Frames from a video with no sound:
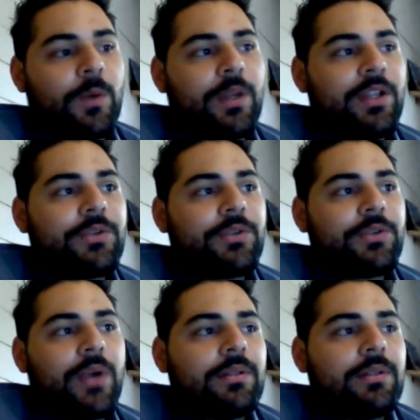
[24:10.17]
try
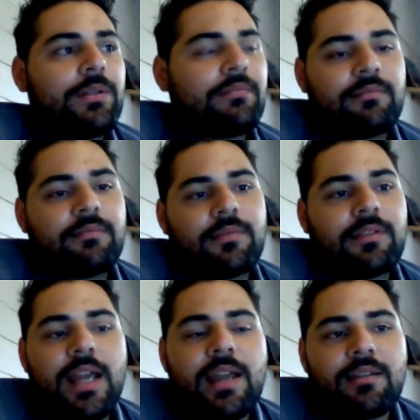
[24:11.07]
to
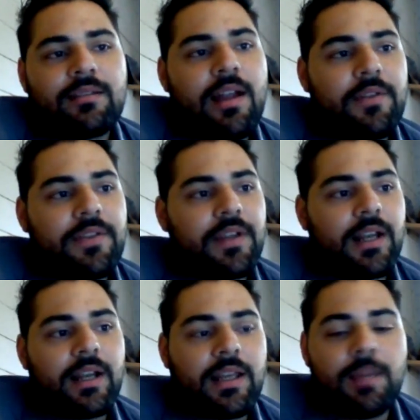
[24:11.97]
take everything
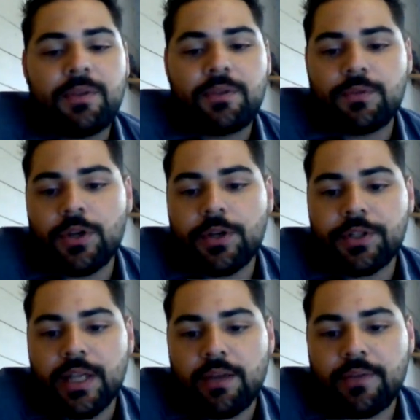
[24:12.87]
and keep it to
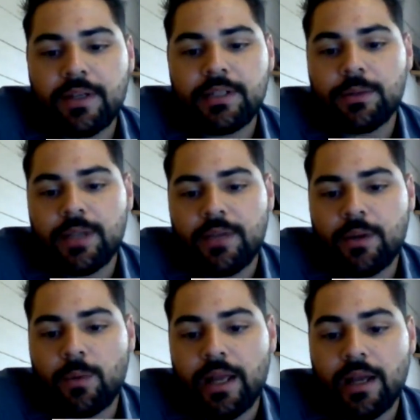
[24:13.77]
yourself and don't give it
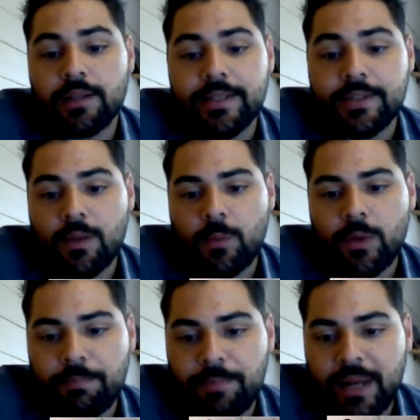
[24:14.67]
away unless
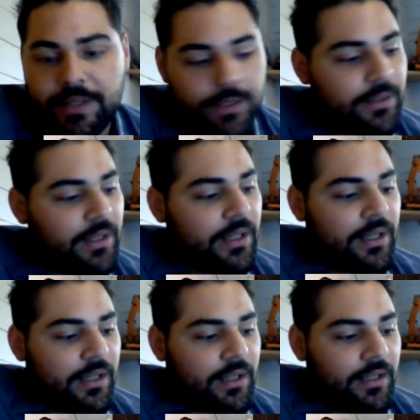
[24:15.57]
someone pays you,
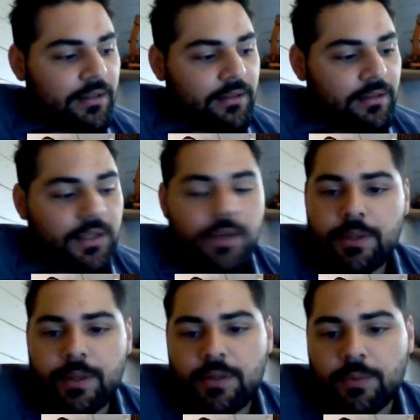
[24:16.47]
then you're
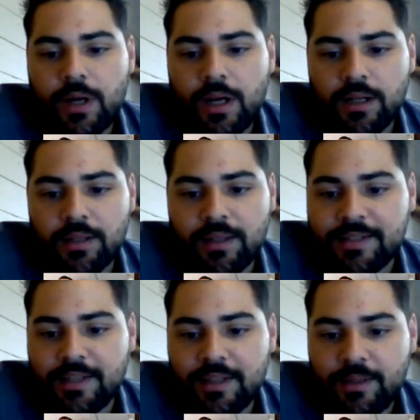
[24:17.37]
doing it wrong.
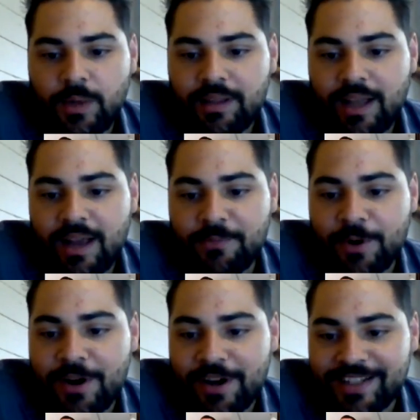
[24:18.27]
That's not the way life
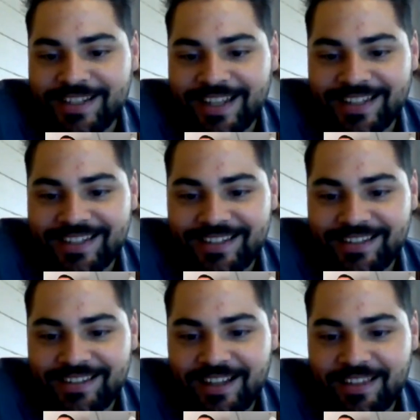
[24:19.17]
works. That's
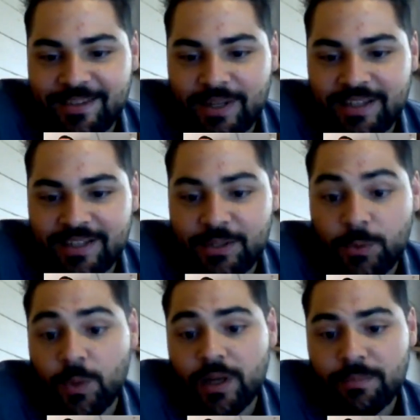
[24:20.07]
not the way that you
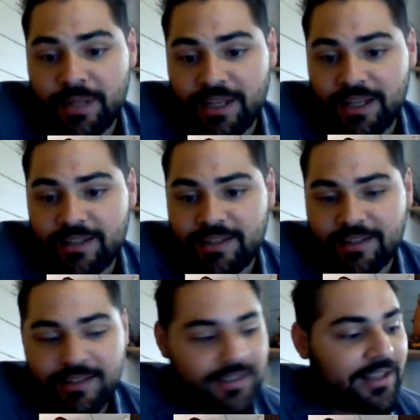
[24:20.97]
want to be.
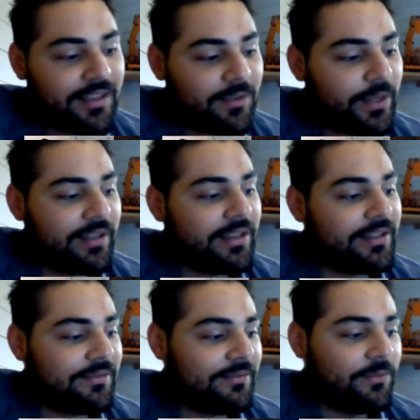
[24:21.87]
That's not the way that
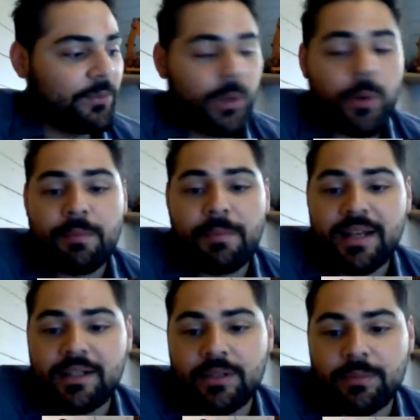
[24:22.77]
we were
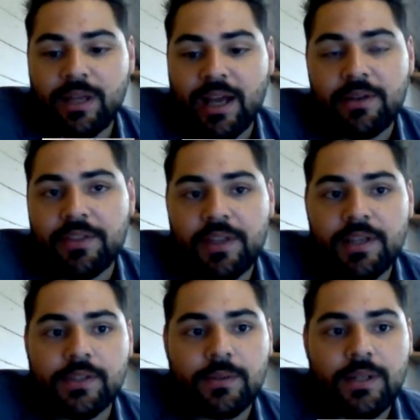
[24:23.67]
meant to be. I don't think
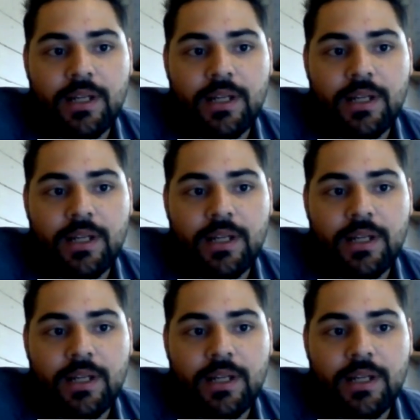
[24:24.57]
so.